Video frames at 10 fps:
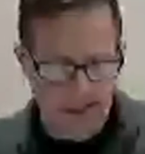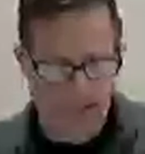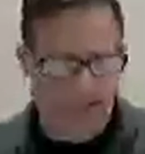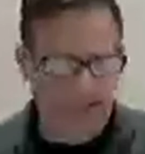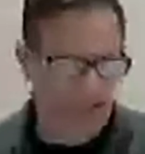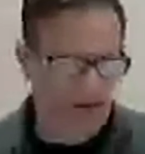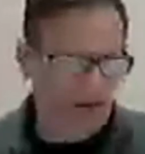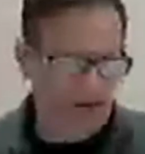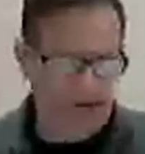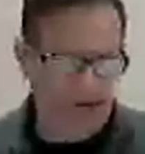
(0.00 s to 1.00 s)
we
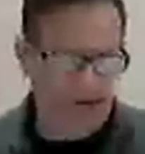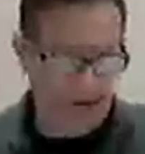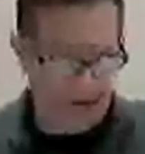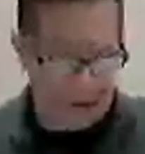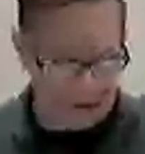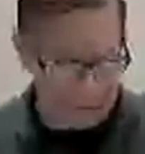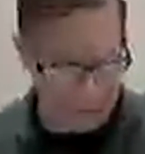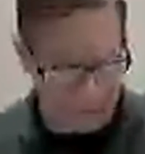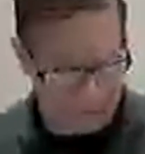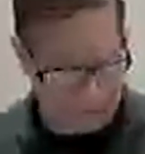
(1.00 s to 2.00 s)
always need to evolve
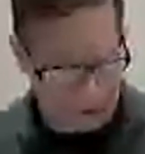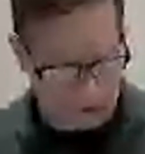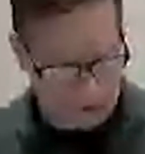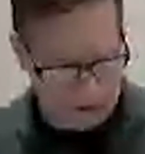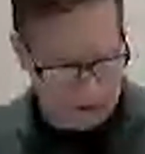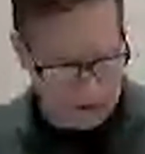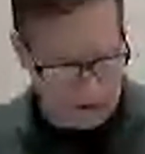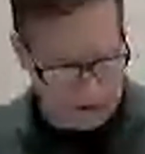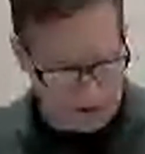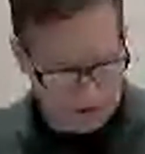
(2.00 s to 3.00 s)
our
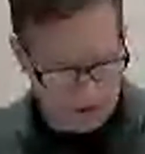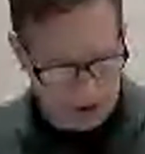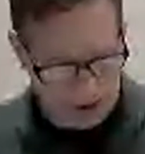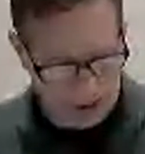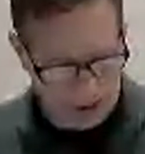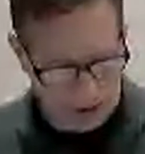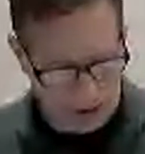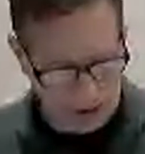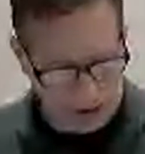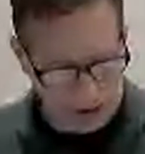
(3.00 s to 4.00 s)
services as we go.
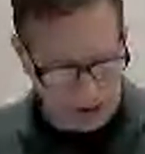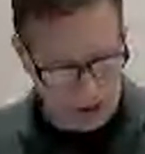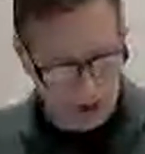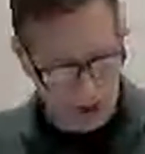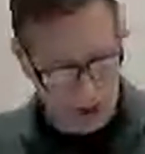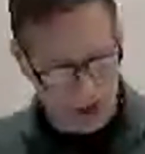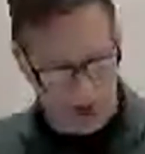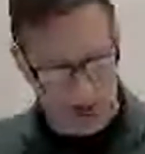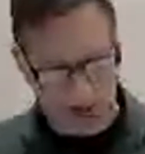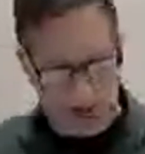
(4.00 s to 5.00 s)
So I'll work
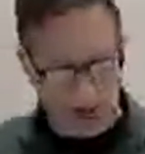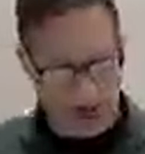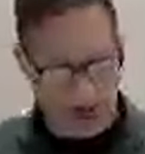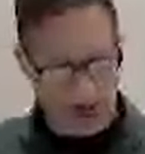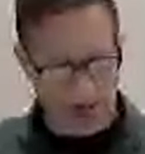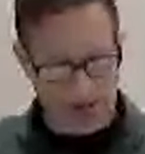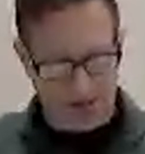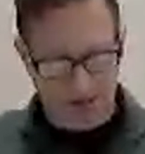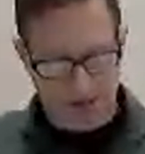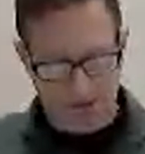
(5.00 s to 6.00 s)
with N9 and see
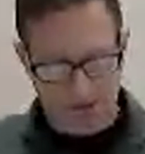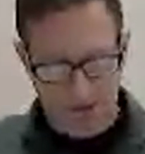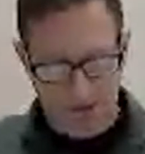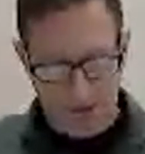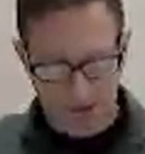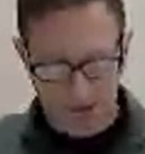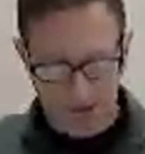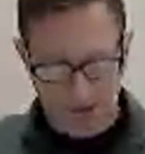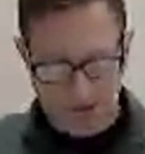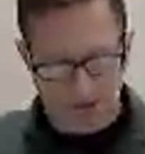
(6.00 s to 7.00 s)
if there's
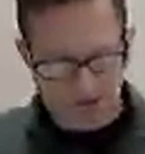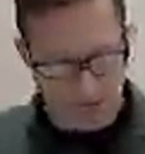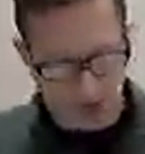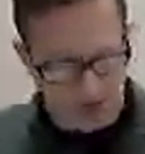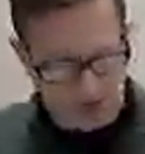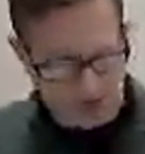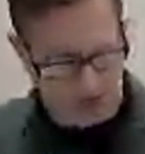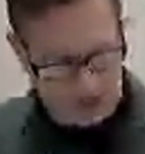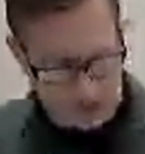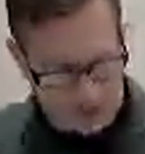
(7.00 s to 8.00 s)
something we can do to
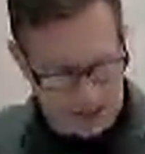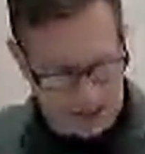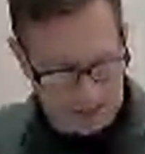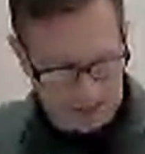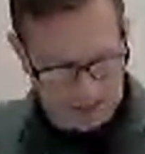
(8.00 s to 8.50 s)
get to that.